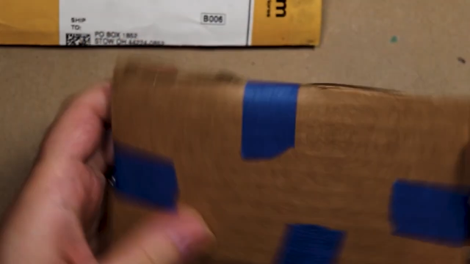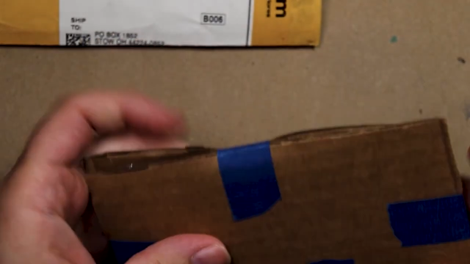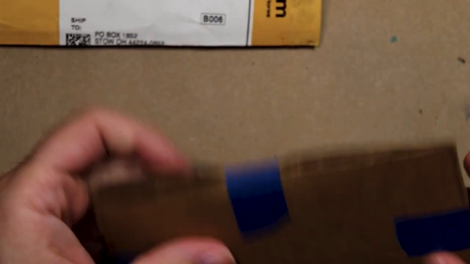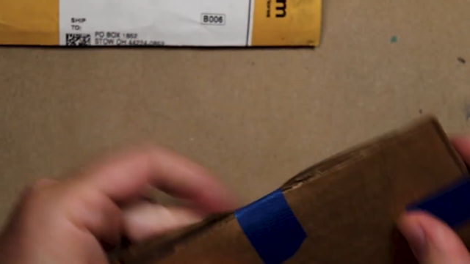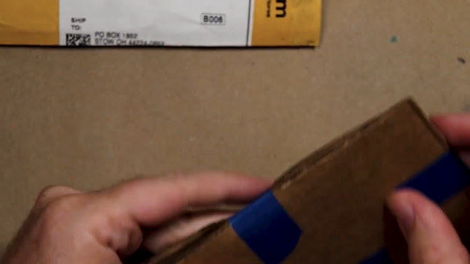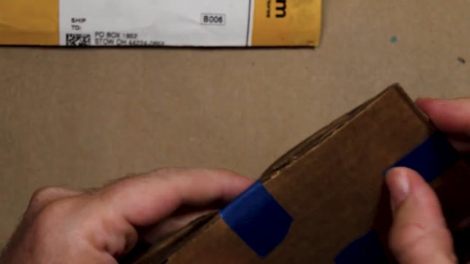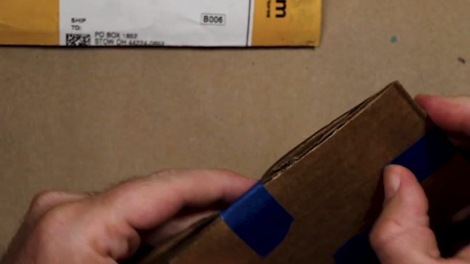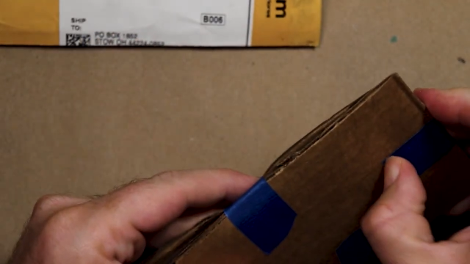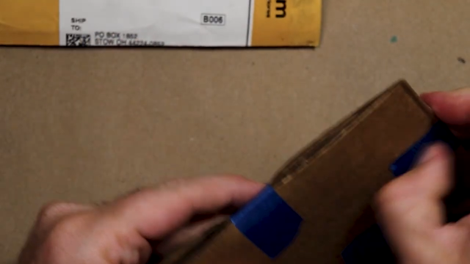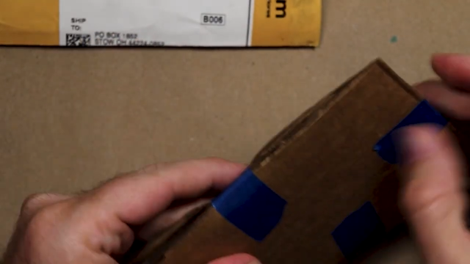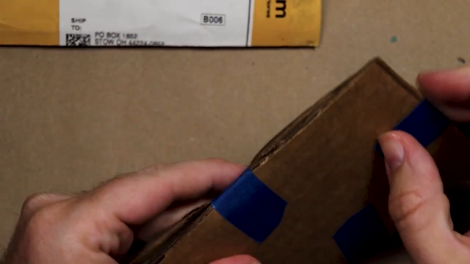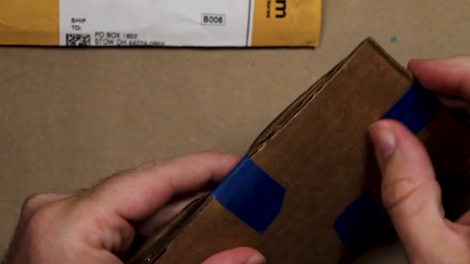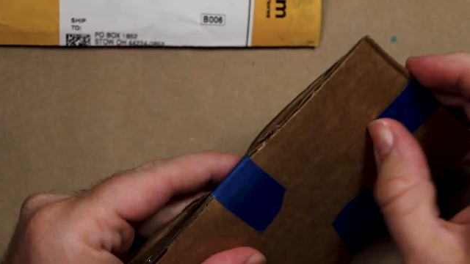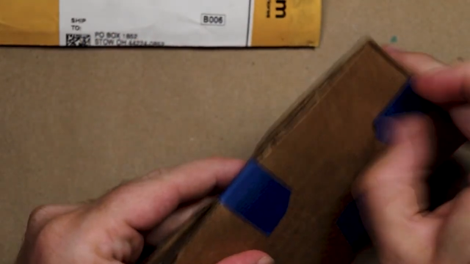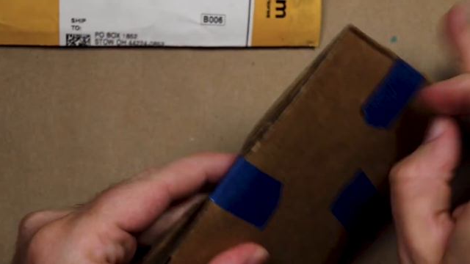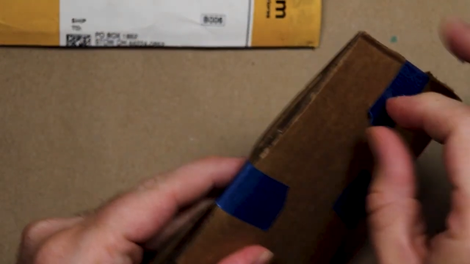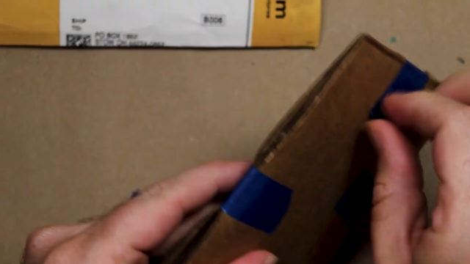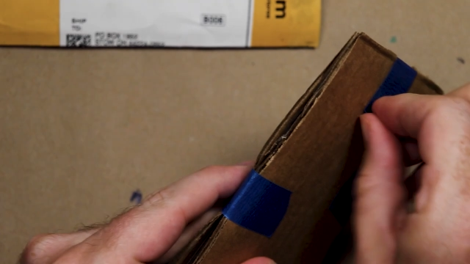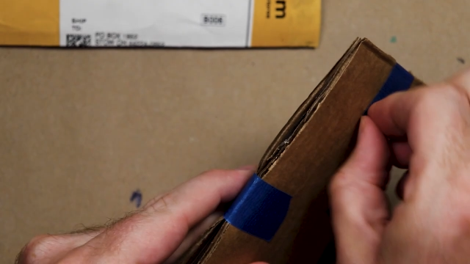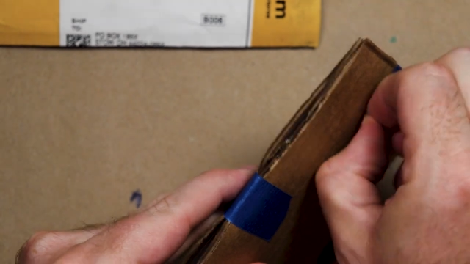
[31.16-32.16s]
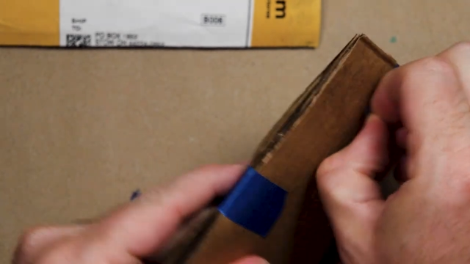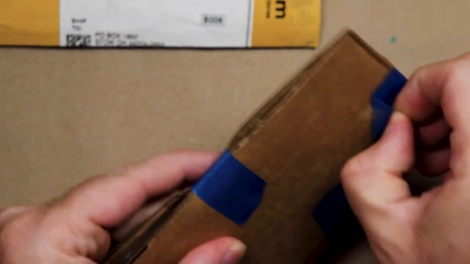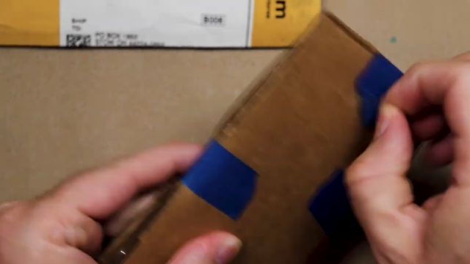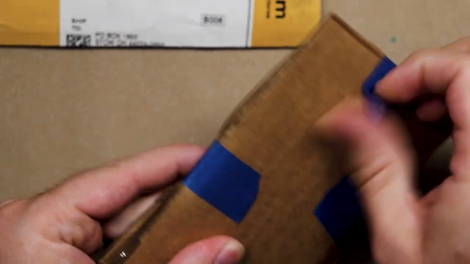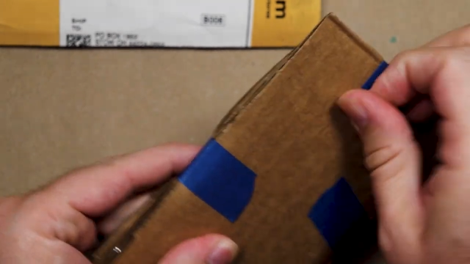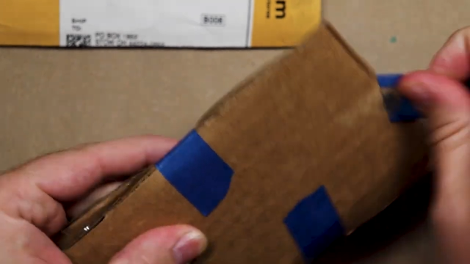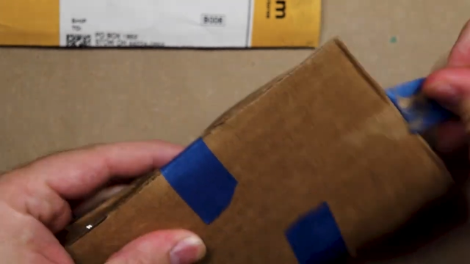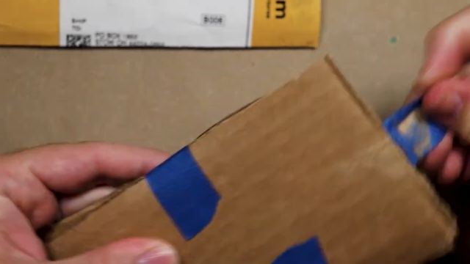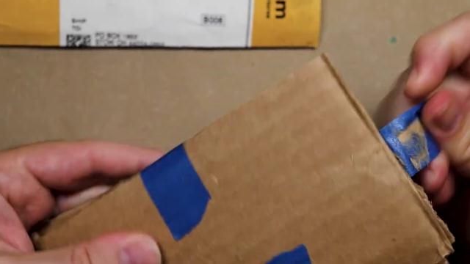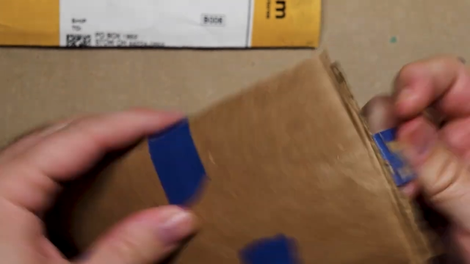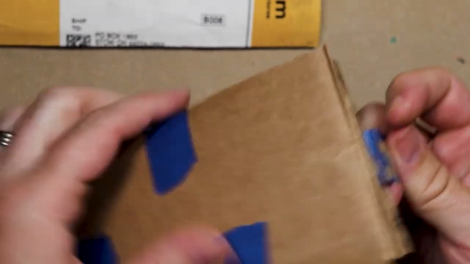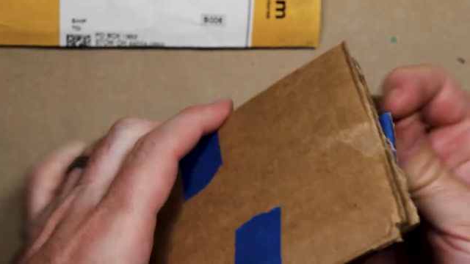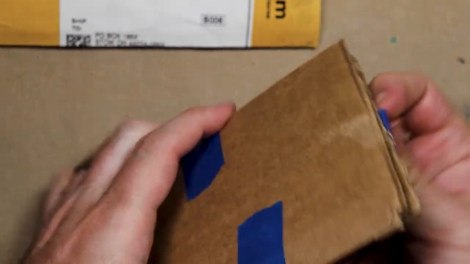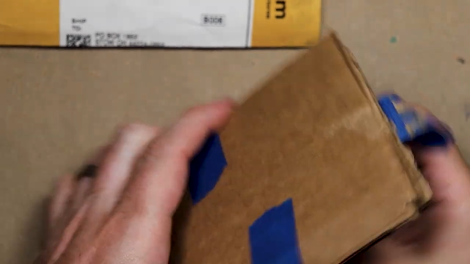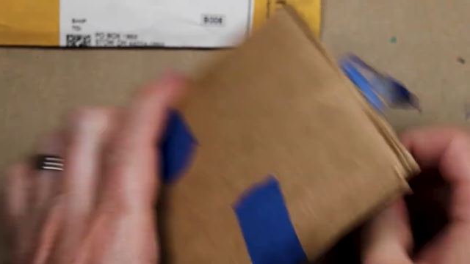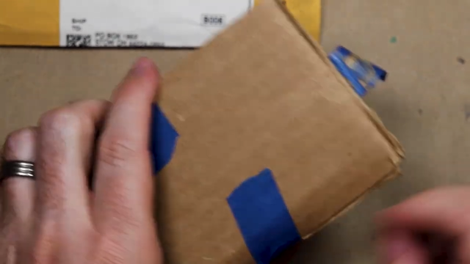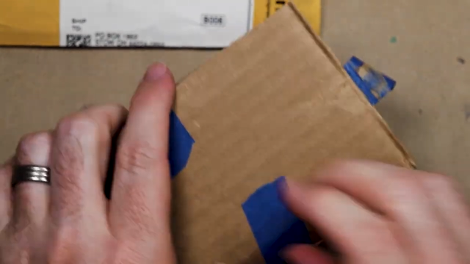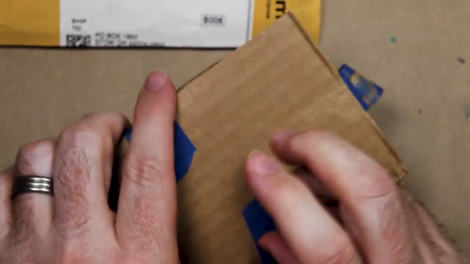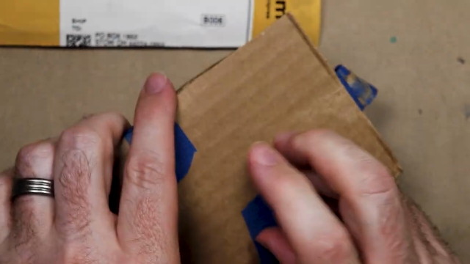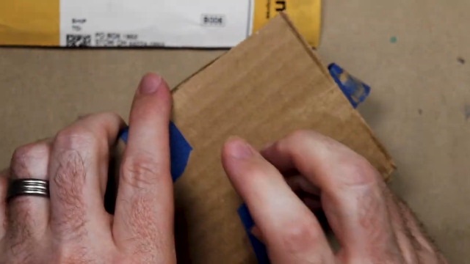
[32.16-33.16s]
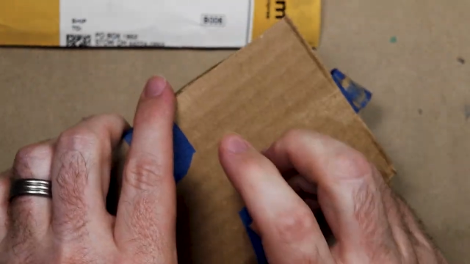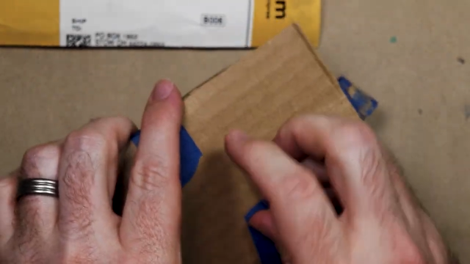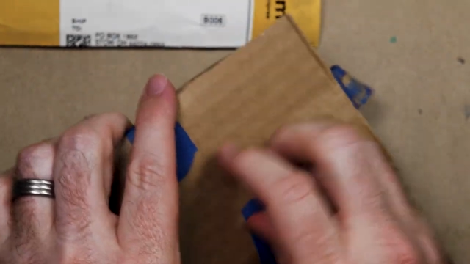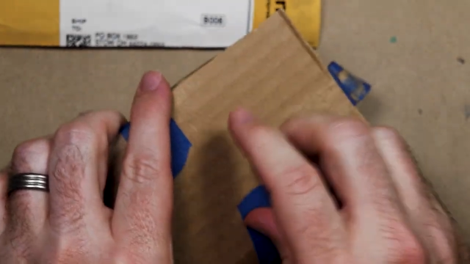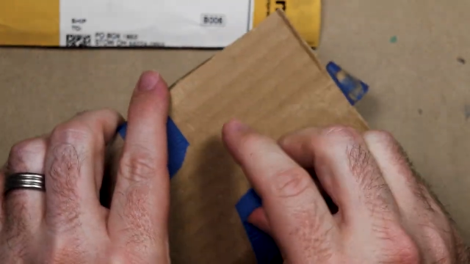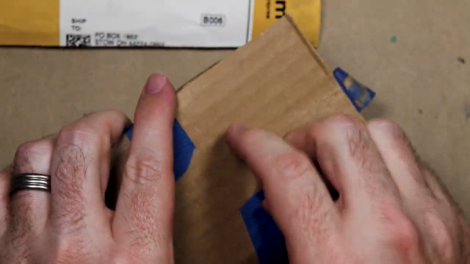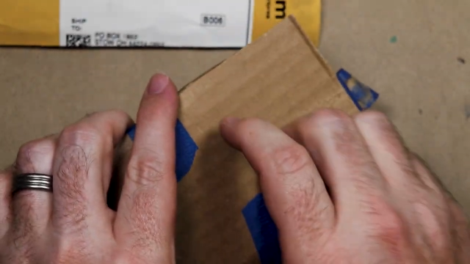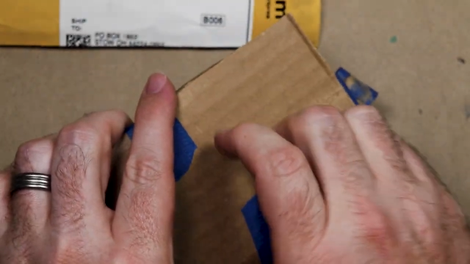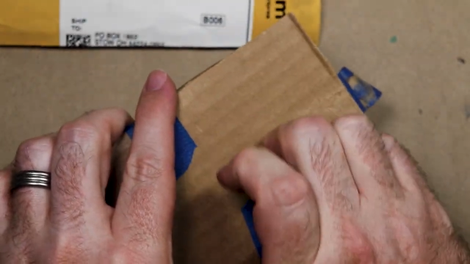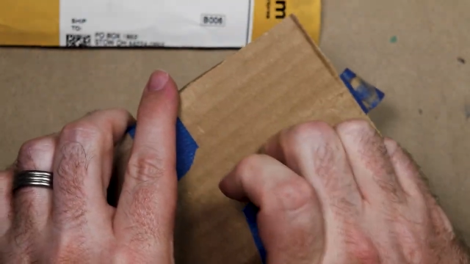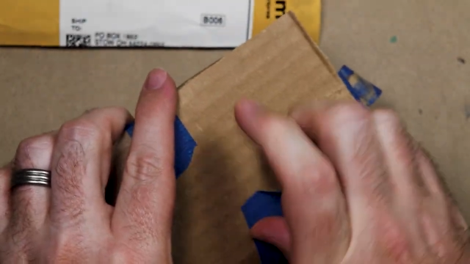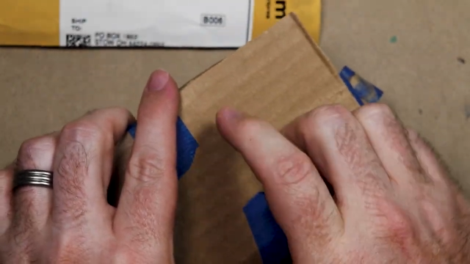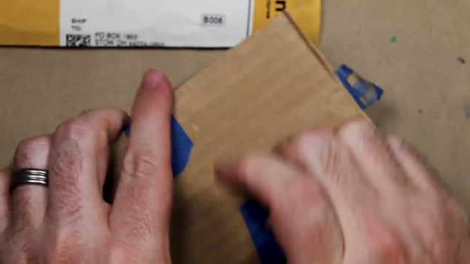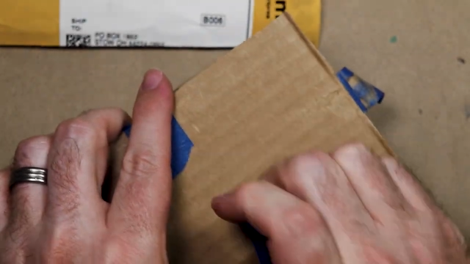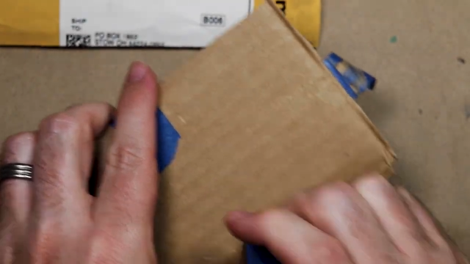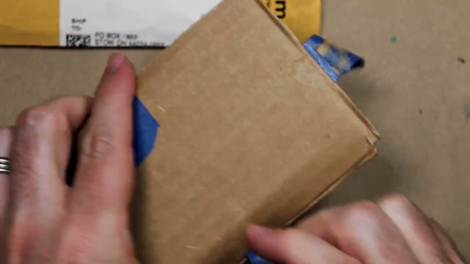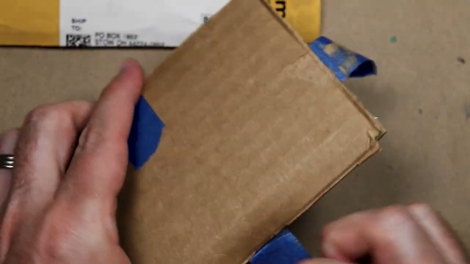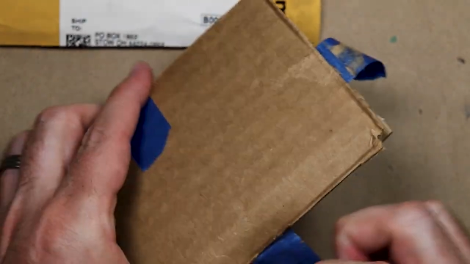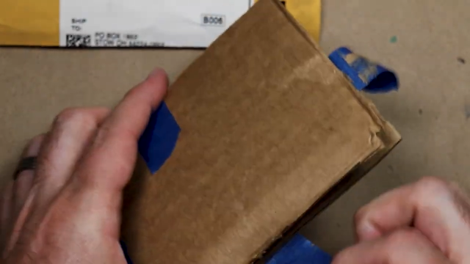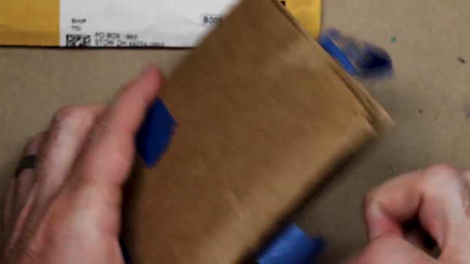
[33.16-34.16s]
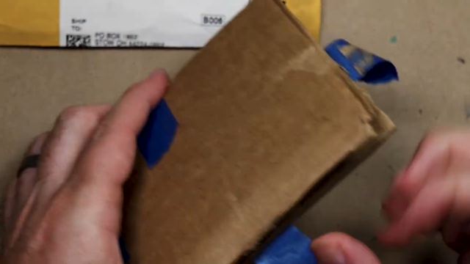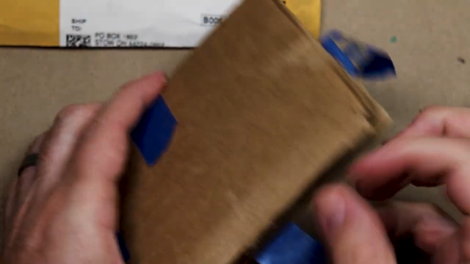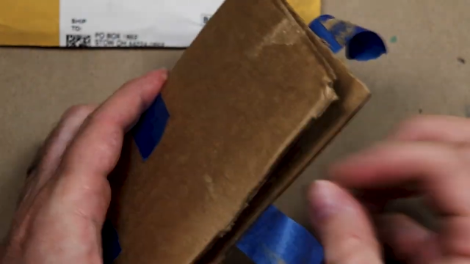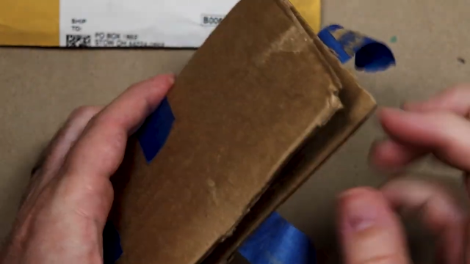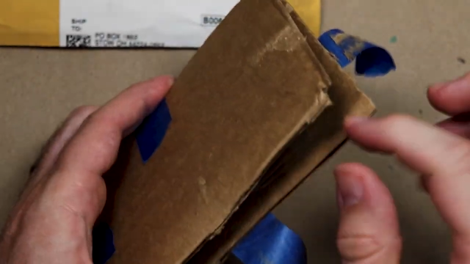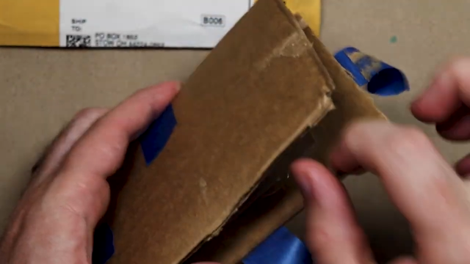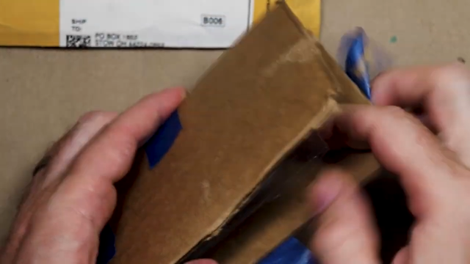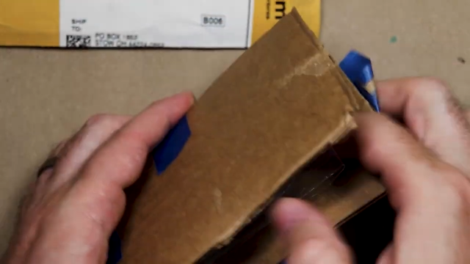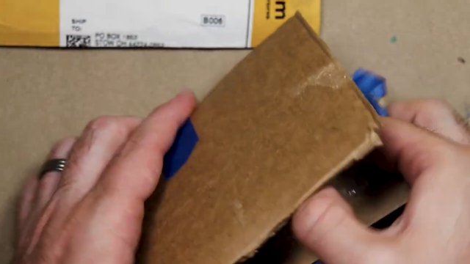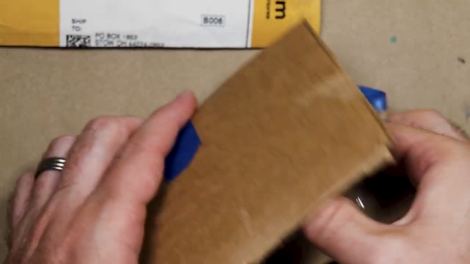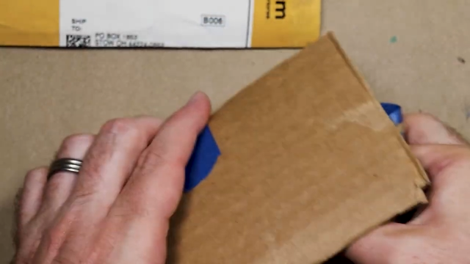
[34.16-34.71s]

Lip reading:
Nobody's mouth can be seen.